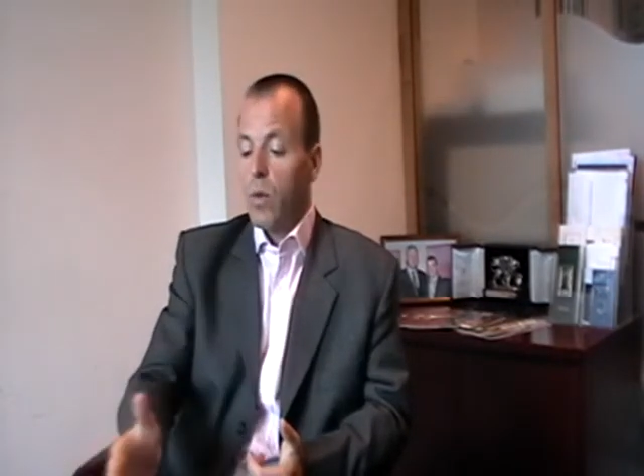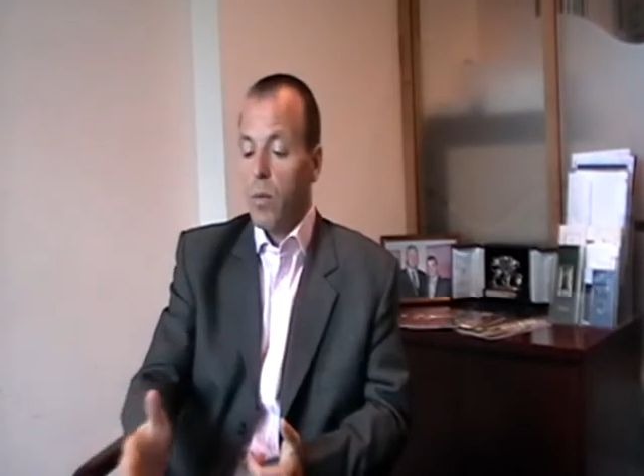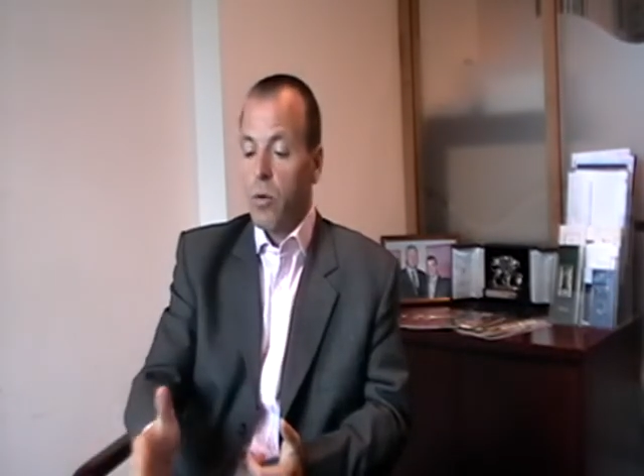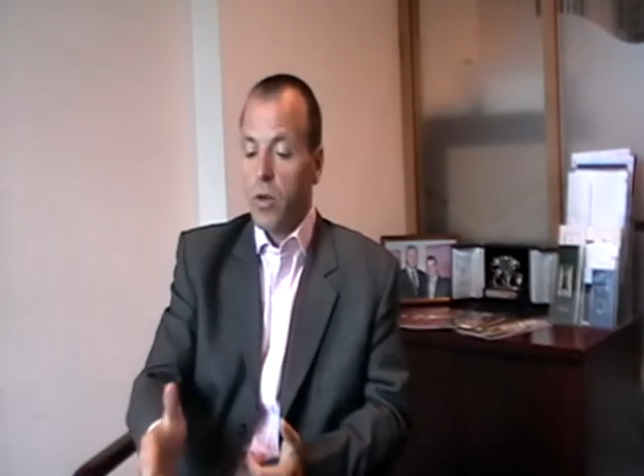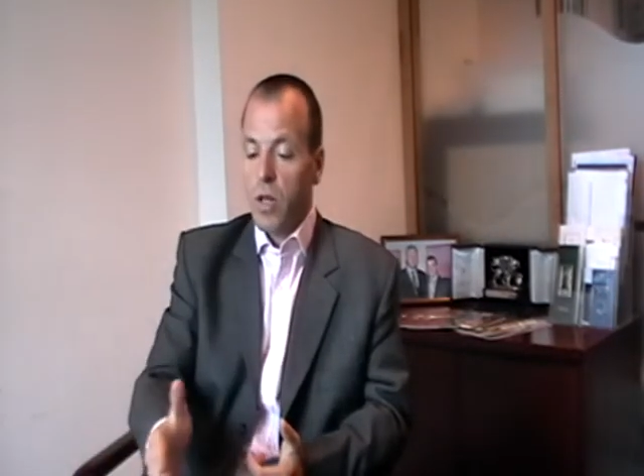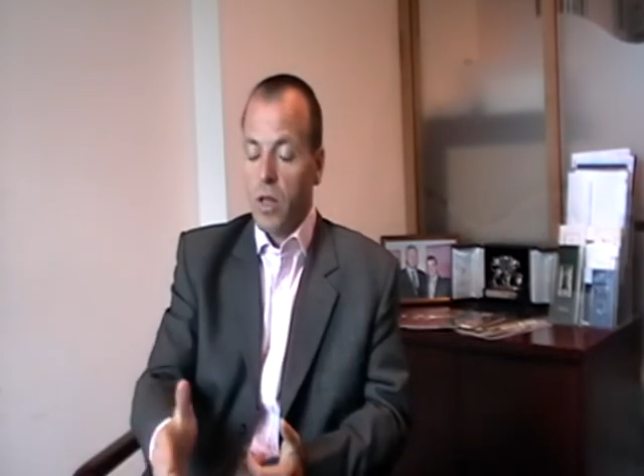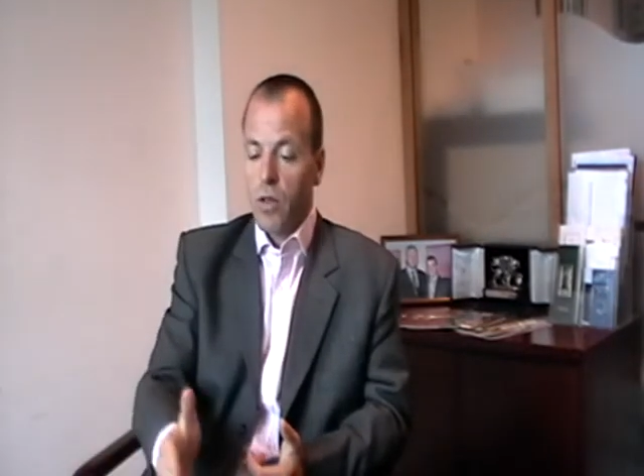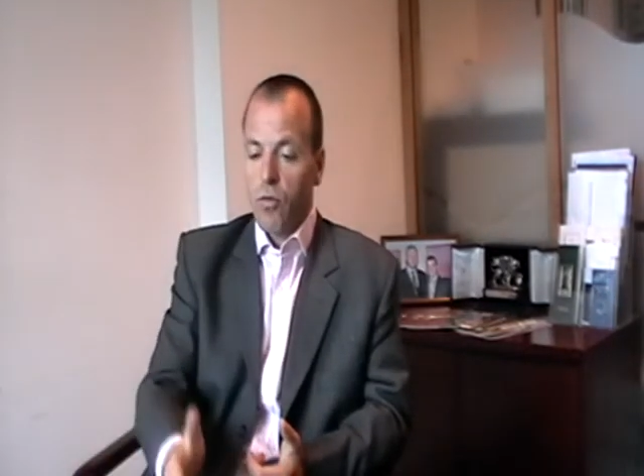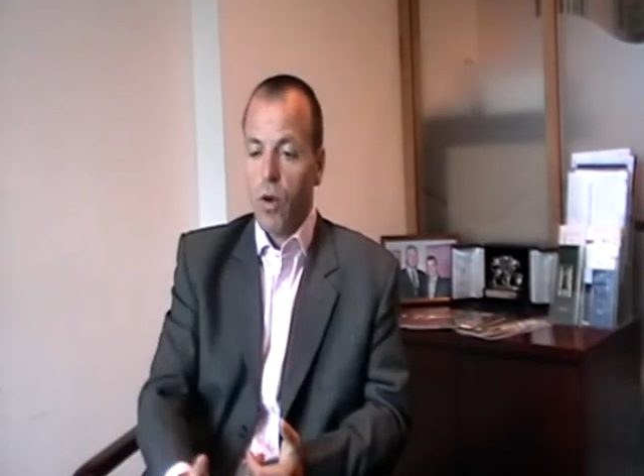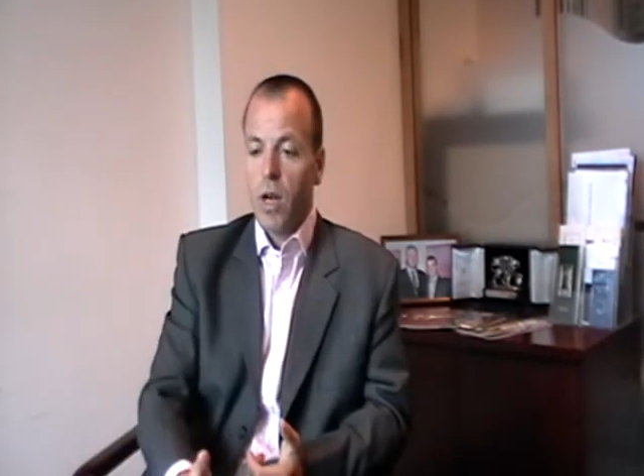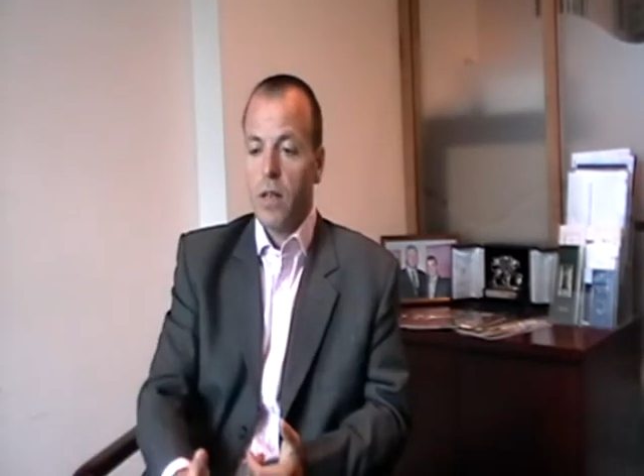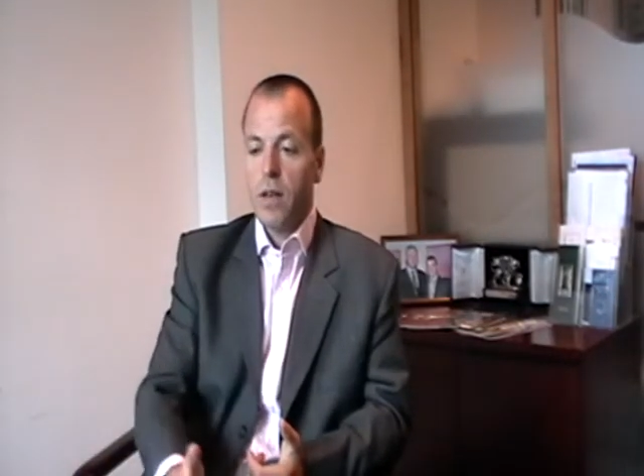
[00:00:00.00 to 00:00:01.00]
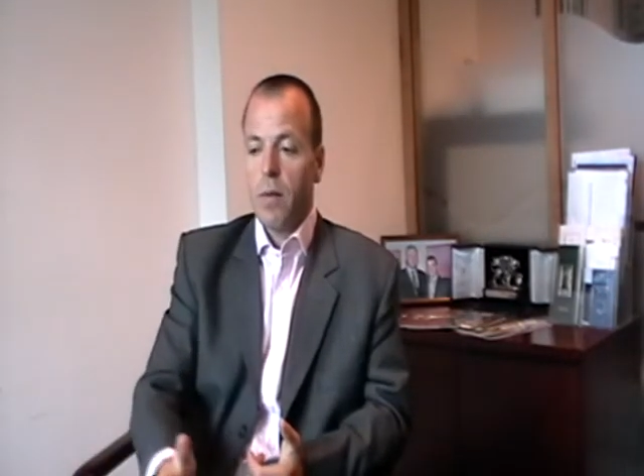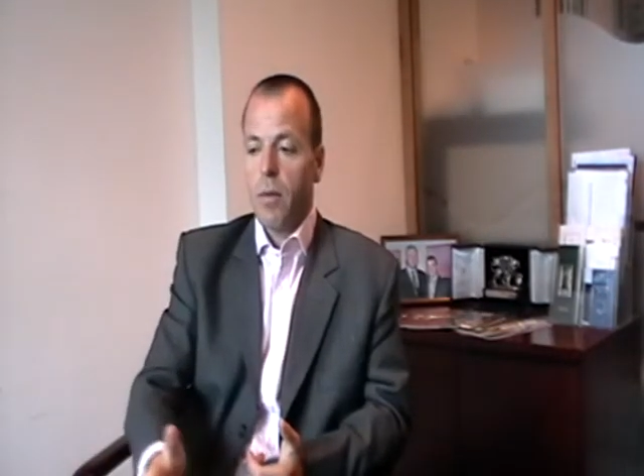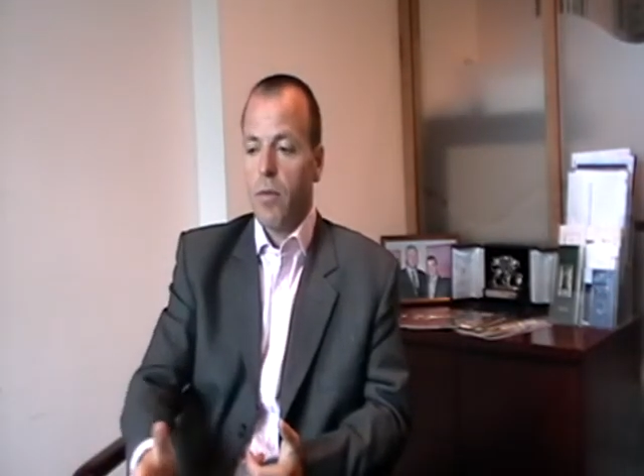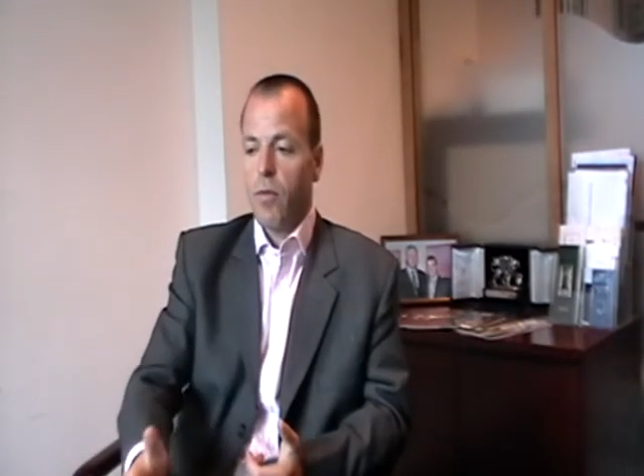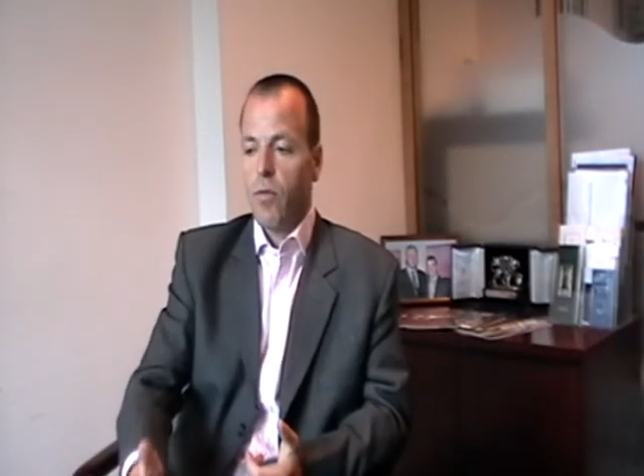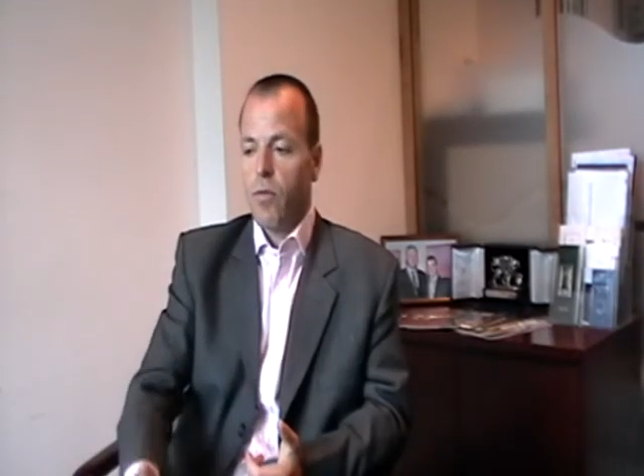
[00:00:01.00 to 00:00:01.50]
we put it in the right type
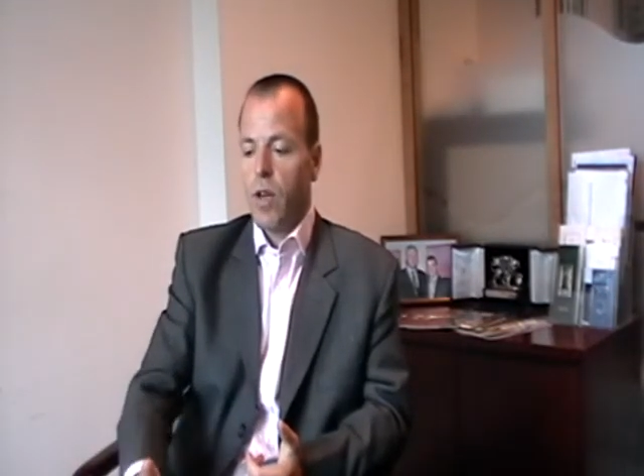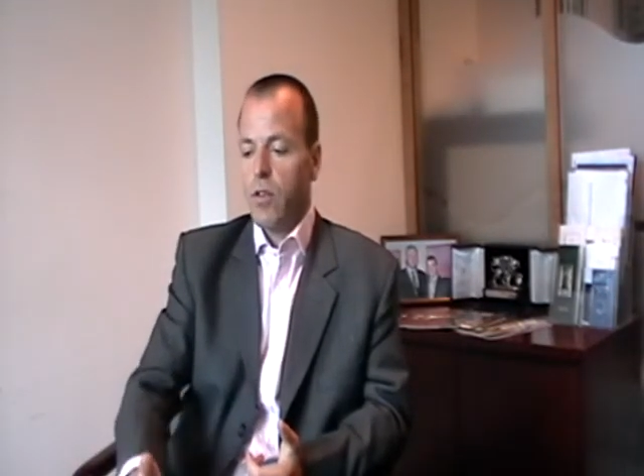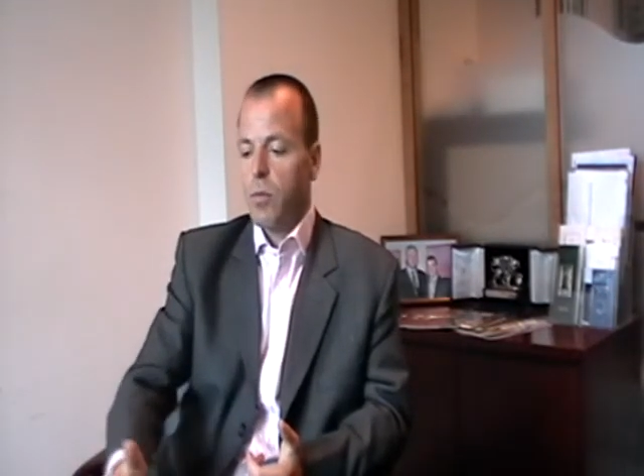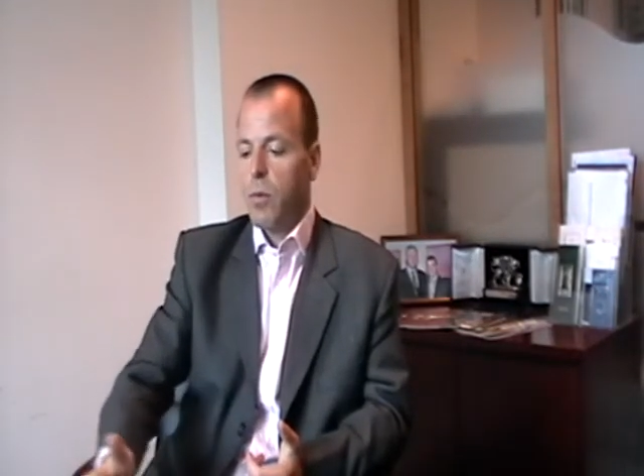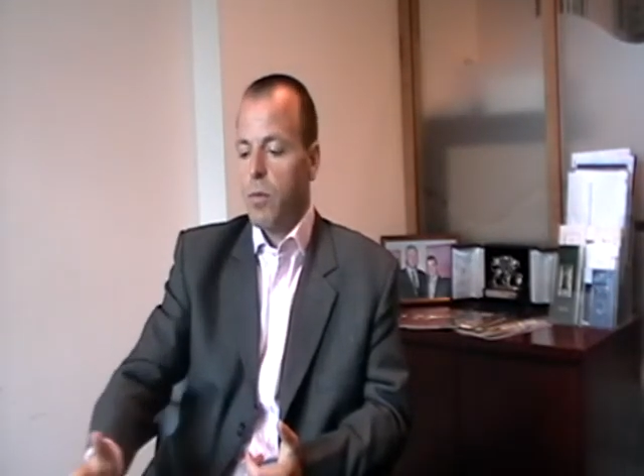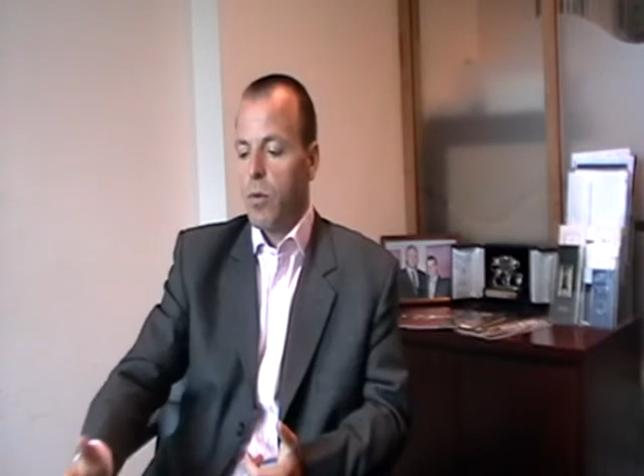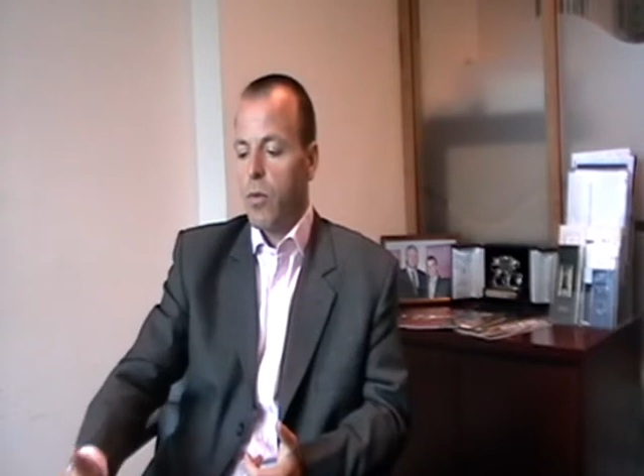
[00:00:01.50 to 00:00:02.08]
of investment